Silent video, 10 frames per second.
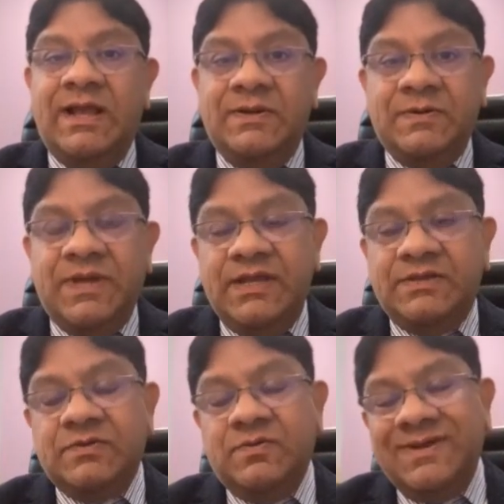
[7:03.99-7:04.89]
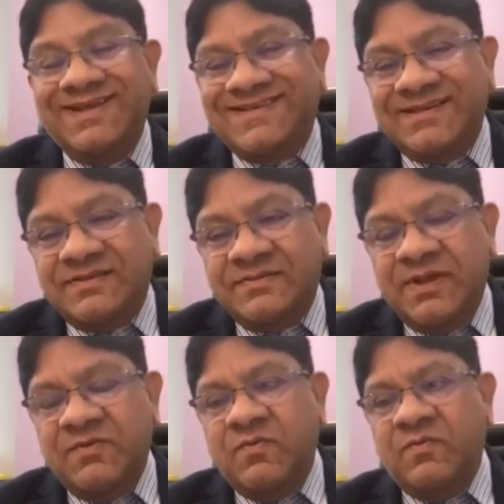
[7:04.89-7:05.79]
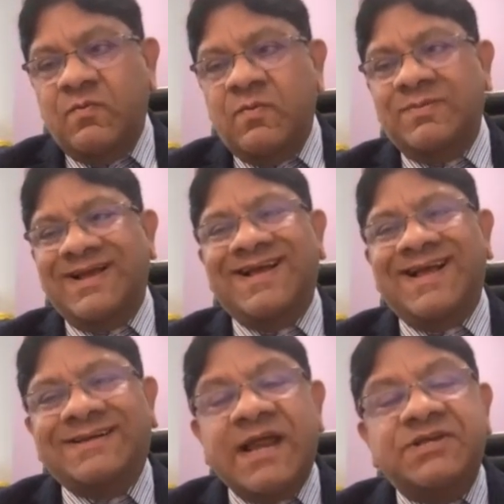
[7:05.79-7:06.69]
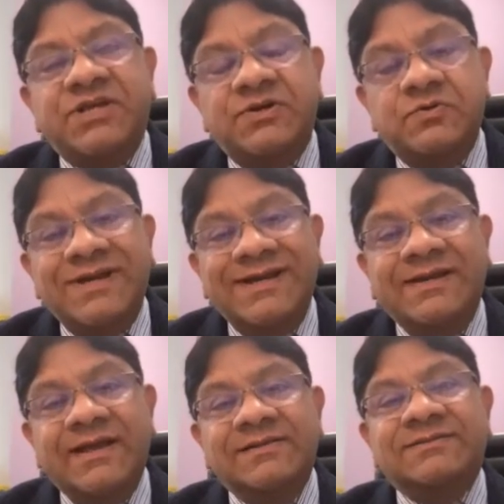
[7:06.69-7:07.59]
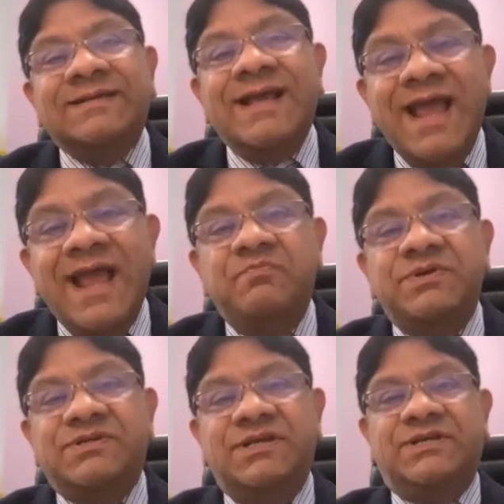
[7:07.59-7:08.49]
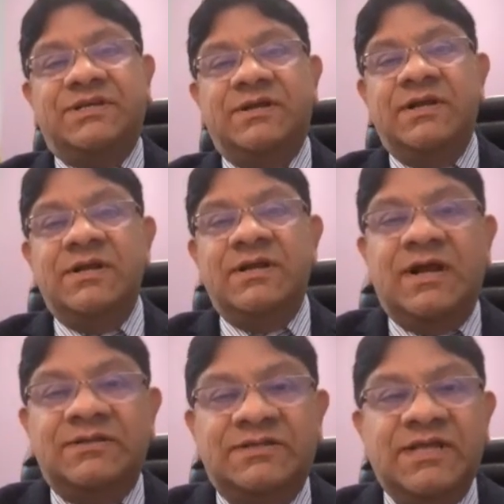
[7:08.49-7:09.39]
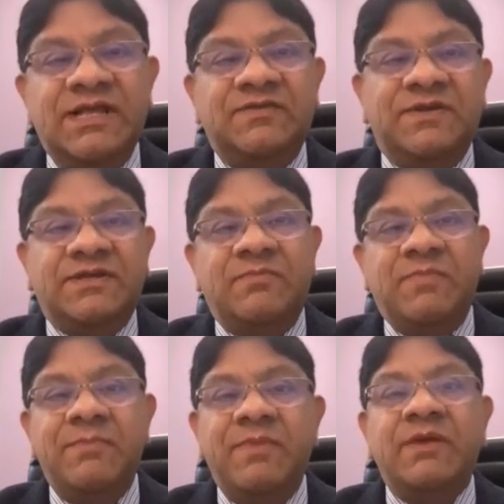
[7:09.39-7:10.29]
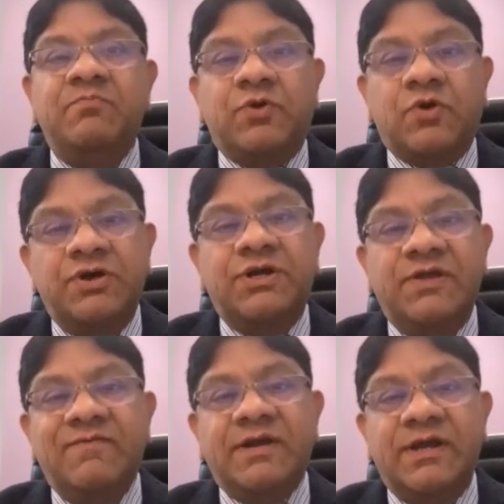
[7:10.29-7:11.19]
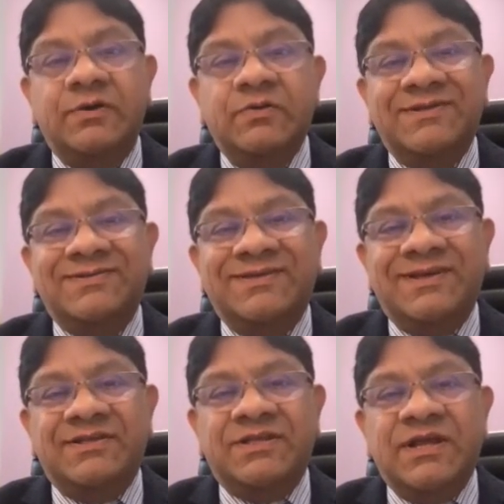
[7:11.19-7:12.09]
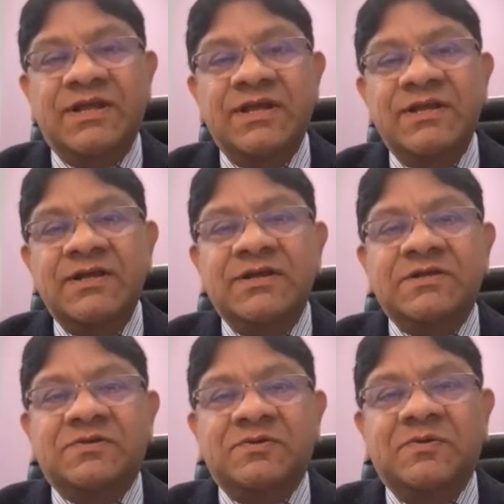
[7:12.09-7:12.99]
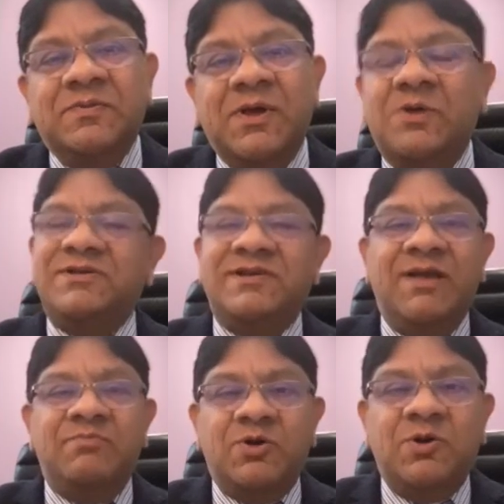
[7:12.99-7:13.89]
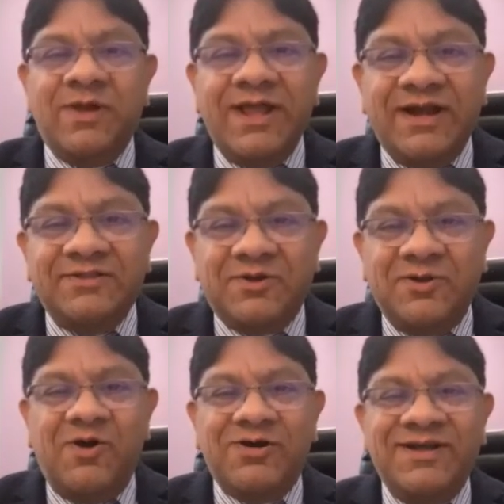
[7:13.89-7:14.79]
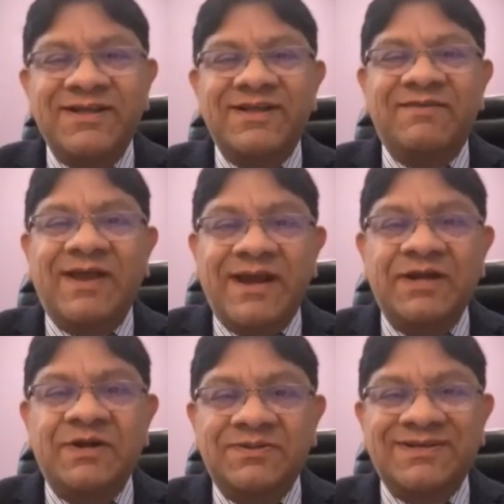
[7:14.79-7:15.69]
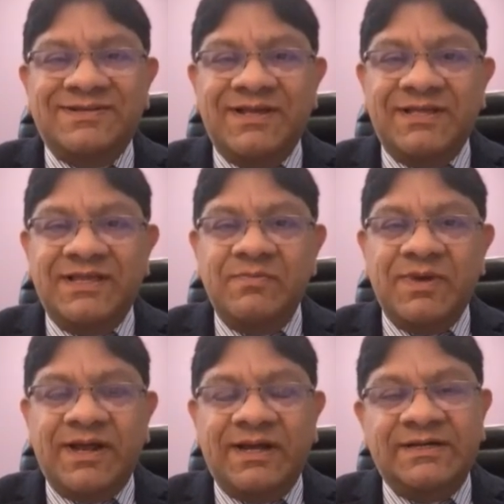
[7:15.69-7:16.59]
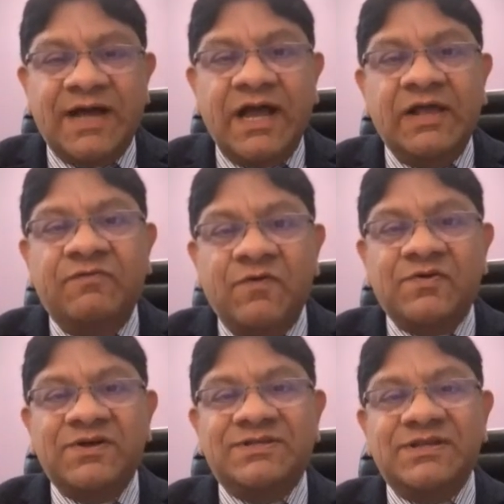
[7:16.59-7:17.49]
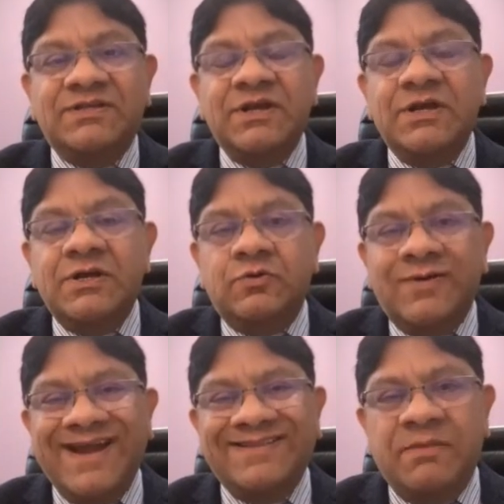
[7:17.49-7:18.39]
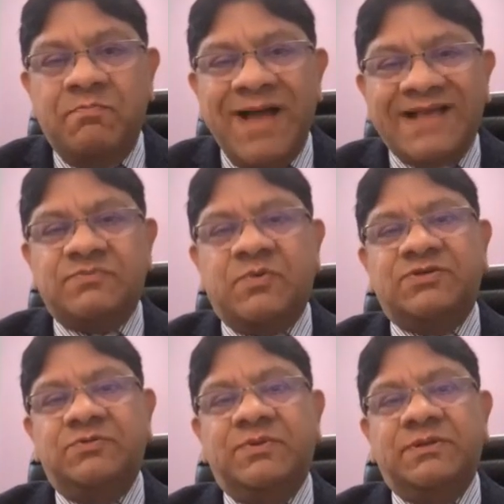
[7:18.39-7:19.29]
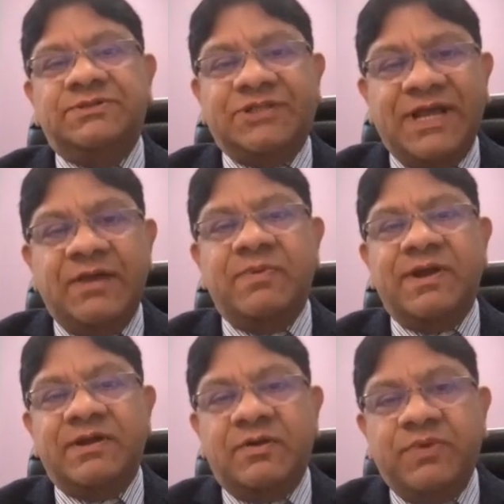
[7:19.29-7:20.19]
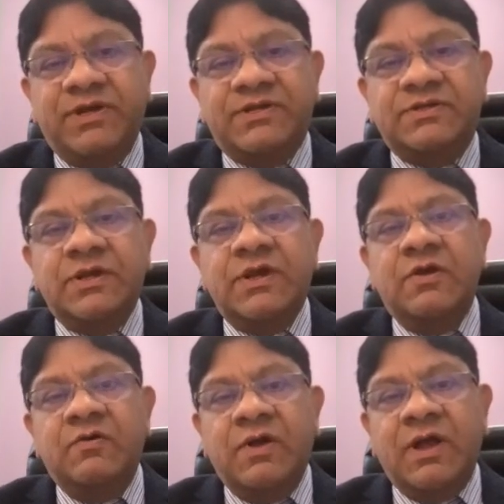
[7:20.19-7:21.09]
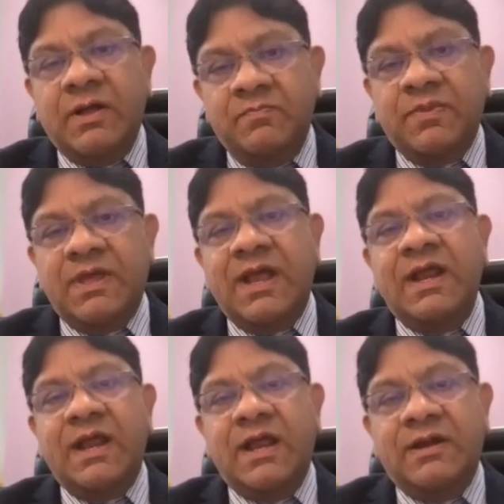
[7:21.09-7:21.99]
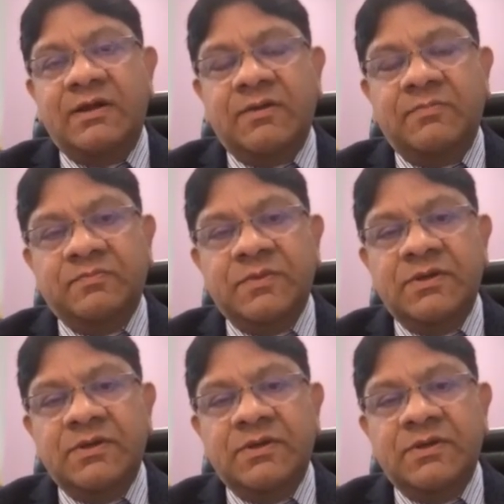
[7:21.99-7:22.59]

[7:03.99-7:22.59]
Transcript: Okay, so it's attention to details and precision are the things which are my main priority when I do this surgery. So honestly, I'm not looking at the clock when I do this surgery. My entire focus is to get the best possible shape and appearance outcome